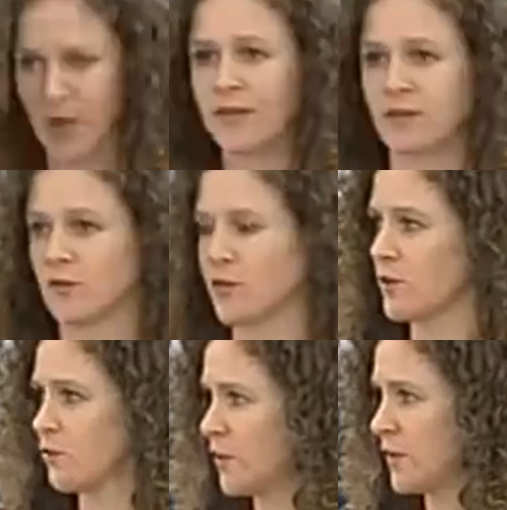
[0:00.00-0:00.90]
plenty of
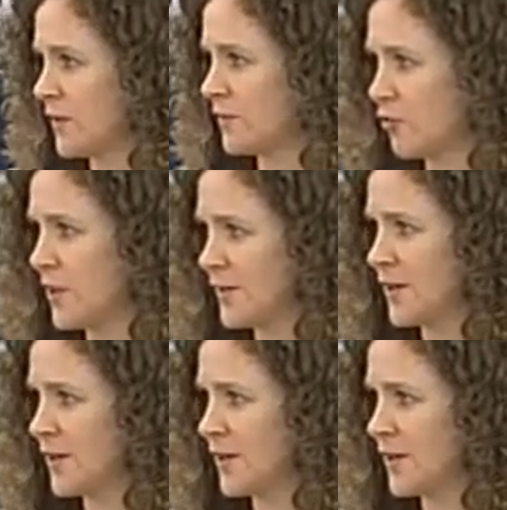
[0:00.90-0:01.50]
countries that treat